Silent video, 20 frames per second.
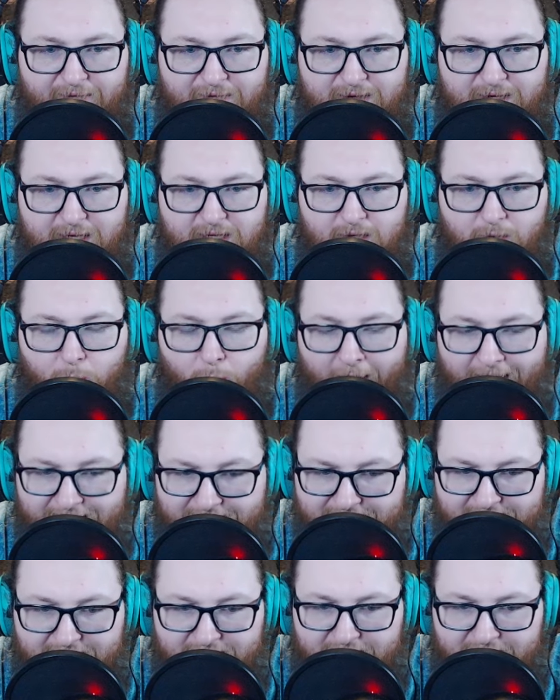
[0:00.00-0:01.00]
to
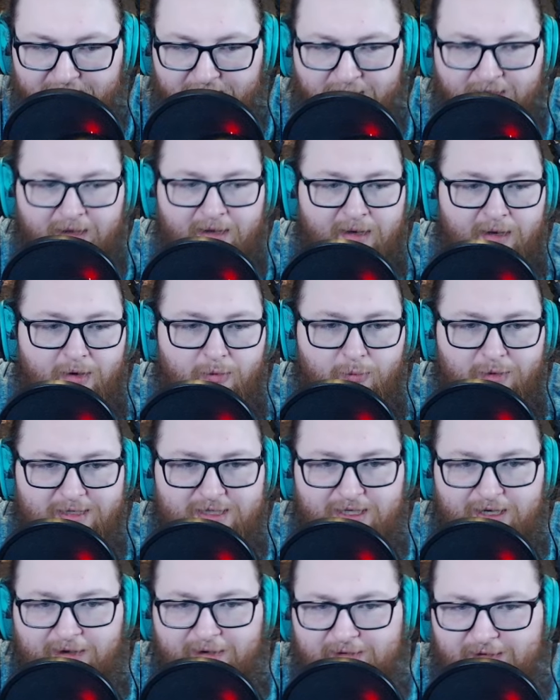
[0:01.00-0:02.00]
20, which
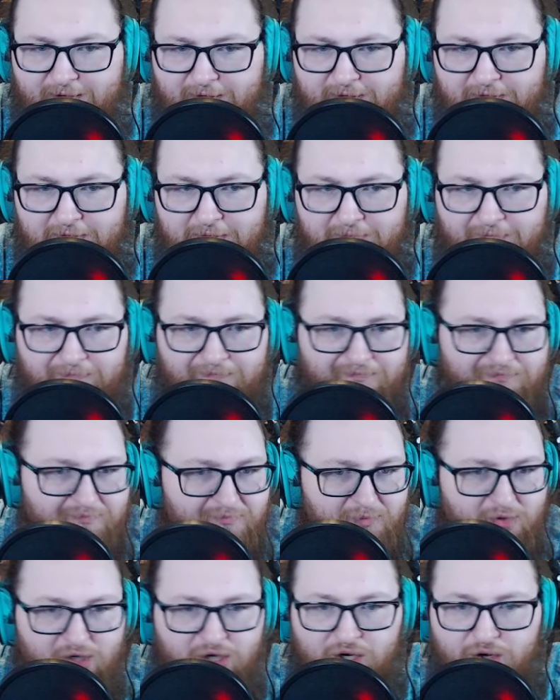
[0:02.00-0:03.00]
isn't
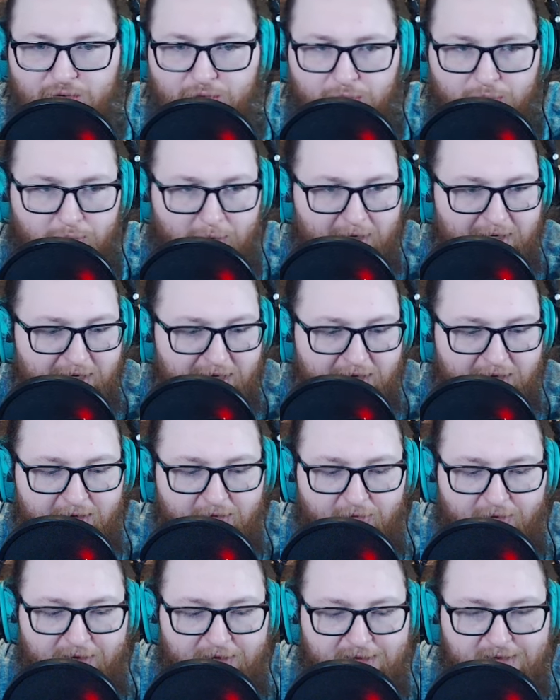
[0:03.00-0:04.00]
too
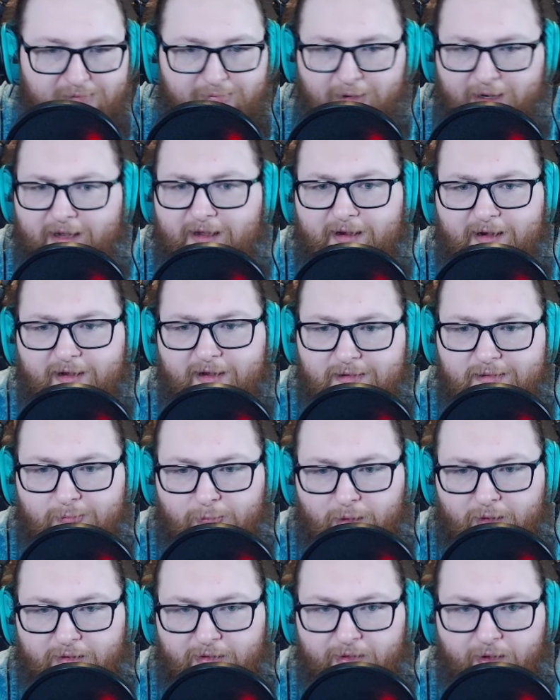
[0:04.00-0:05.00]
ridiculous, but it is
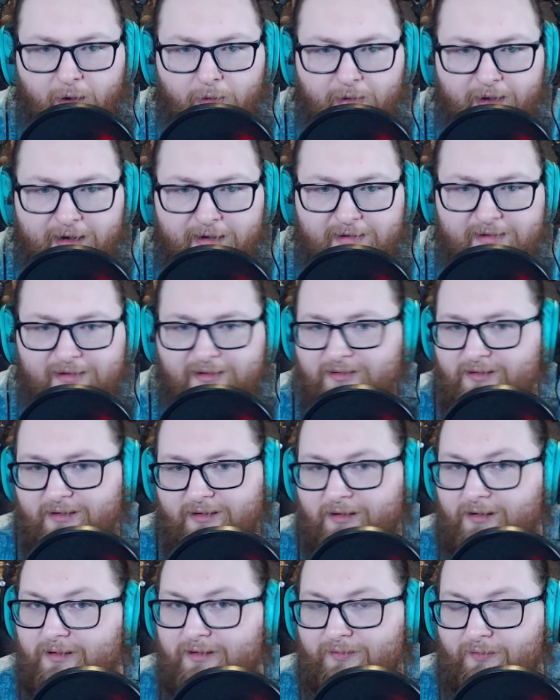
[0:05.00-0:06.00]
worth noting since it
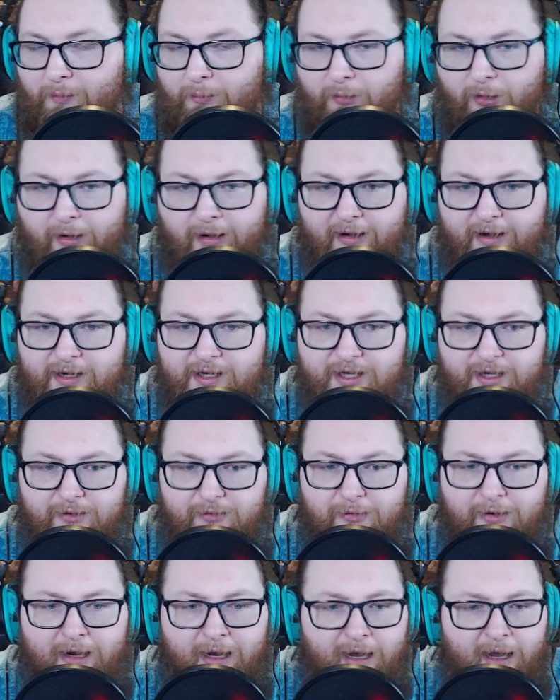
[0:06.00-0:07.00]
is from Rarity
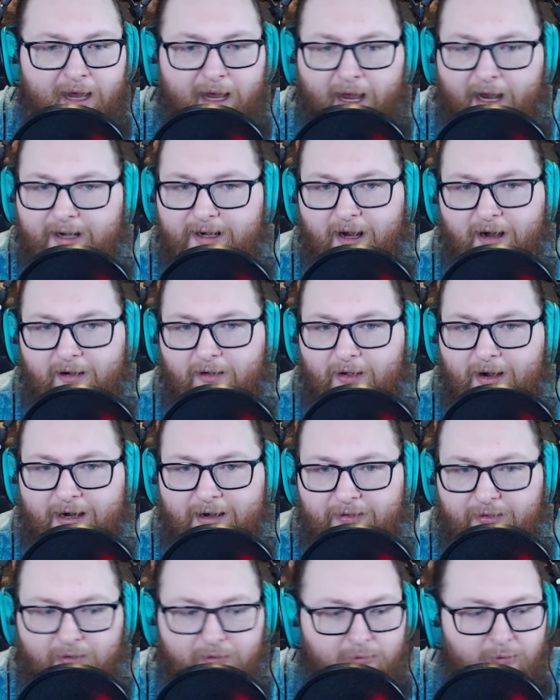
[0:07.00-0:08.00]
2, and not a lot of
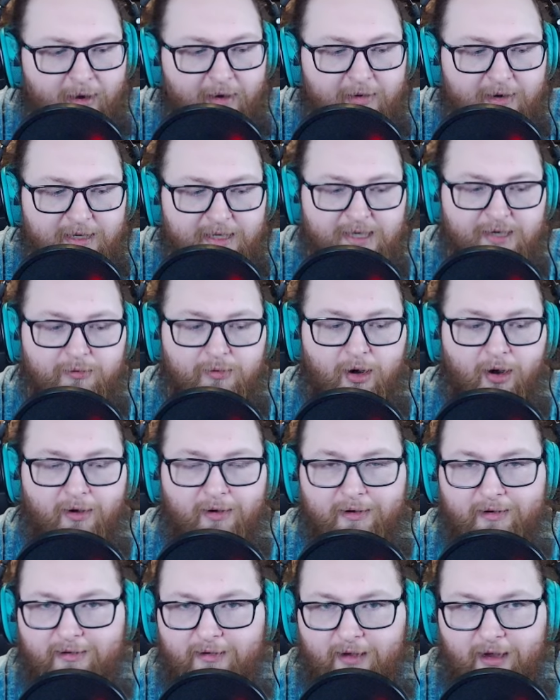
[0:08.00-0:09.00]
the Rarity 2
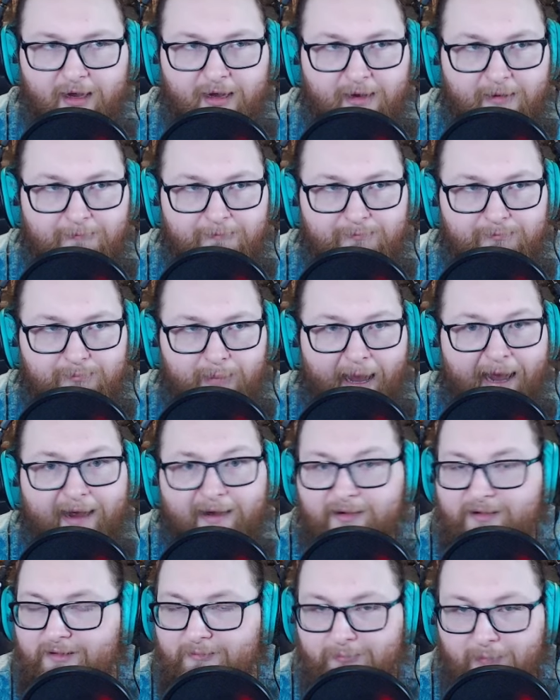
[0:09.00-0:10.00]
card
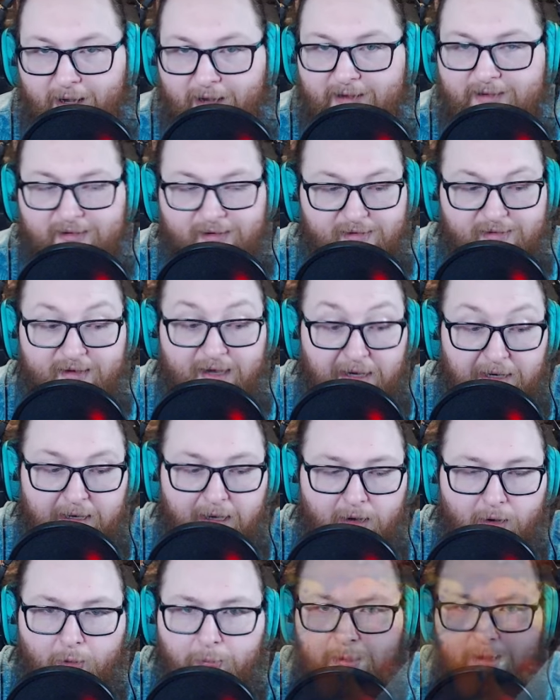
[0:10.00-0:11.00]
packs and boxes did get
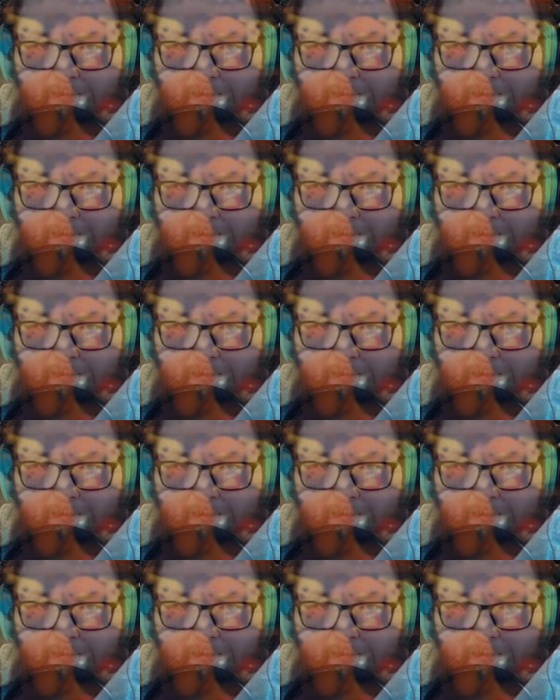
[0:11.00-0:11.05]
open